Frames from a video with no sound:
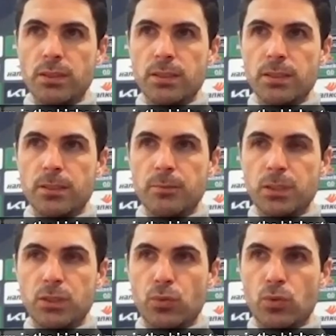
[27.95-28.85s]
Um,
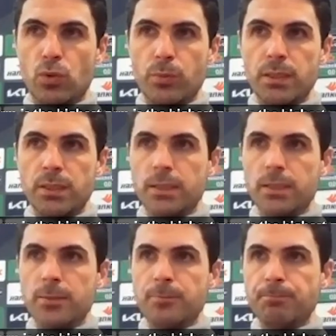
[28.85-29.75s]
his form is
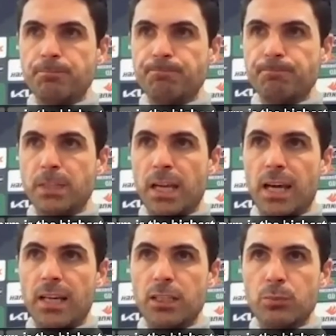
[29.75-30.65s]
um, the
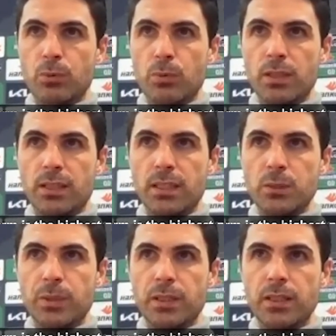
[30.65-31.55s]
highest probably that
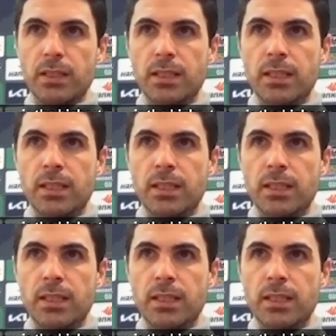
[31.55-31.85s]
has been